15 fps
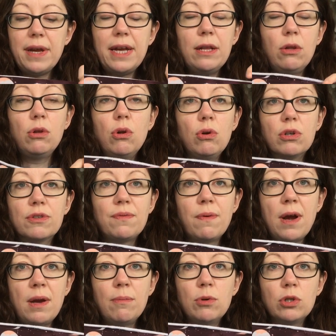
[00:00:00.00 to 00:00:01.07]
it looks
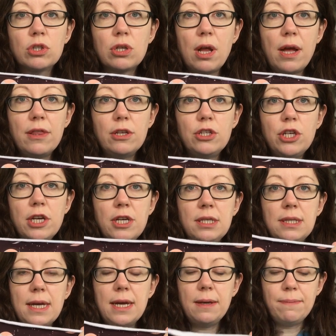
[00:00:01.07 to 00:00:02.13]
very much like the
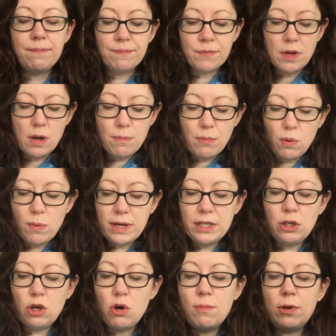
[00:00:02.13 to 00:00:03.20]
jersey, but when
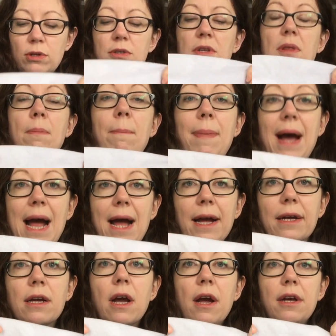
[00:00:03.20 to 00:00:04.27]
you come onto the
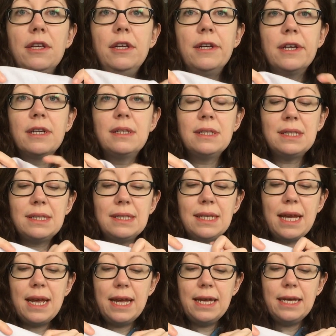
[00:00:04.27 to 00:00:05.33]
back, you can
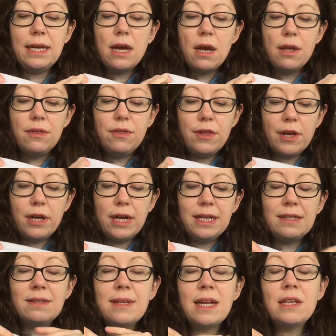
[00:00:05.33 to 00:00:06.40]
see that
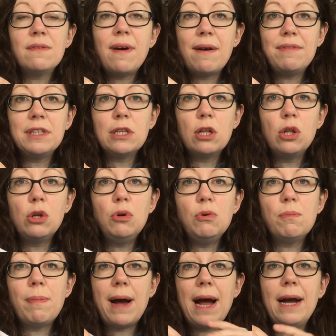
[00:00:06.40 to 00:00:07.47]
instead of having the
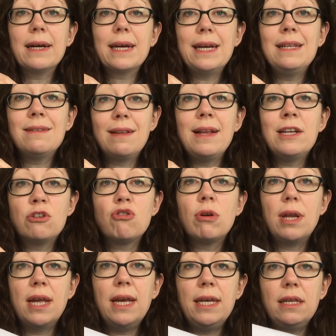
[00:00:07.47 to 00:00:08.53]
loop back, it's
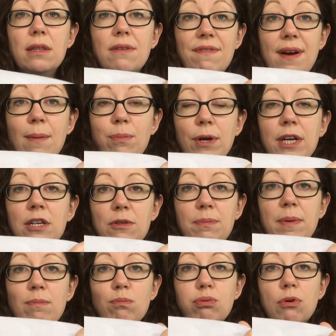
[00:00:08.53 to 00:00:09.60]
literally the fabric has
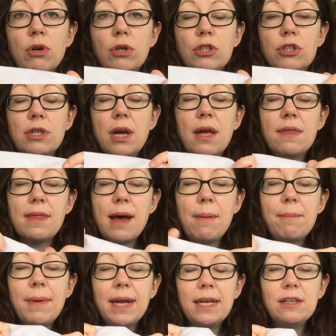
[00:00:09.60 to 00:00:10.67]
been brushed, and that
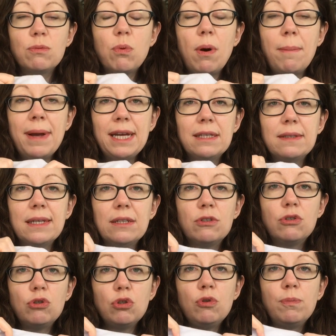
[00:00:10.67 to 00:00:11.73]
is what makes it
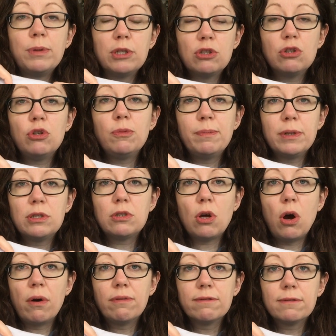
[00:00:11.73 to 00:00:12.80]
super
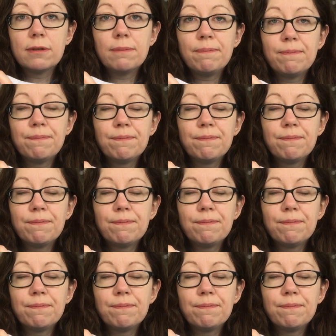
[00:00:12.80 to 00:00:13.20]
soft.